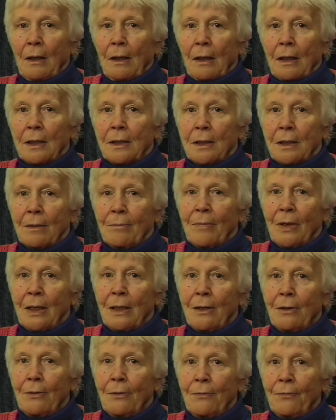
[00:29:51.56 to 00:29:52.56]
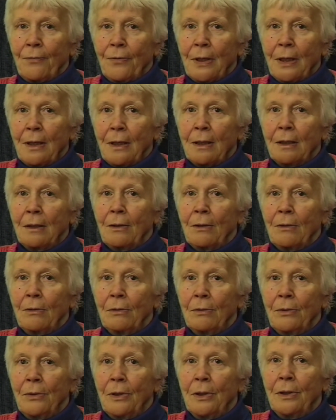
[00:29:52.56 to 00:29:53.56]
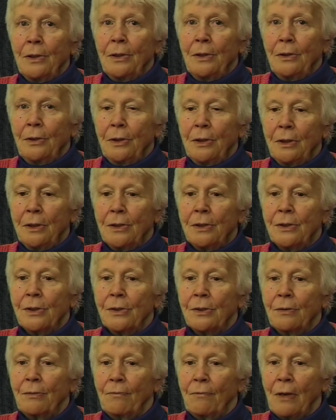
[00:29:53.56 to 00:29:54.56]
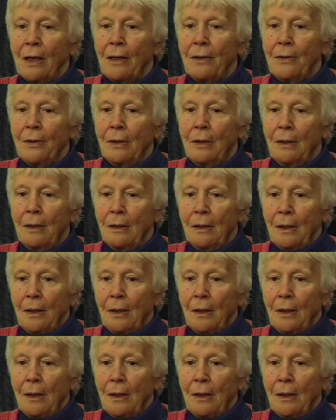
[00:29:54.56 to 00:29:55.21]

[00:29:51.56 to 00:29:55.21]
As a matter of fact, only this one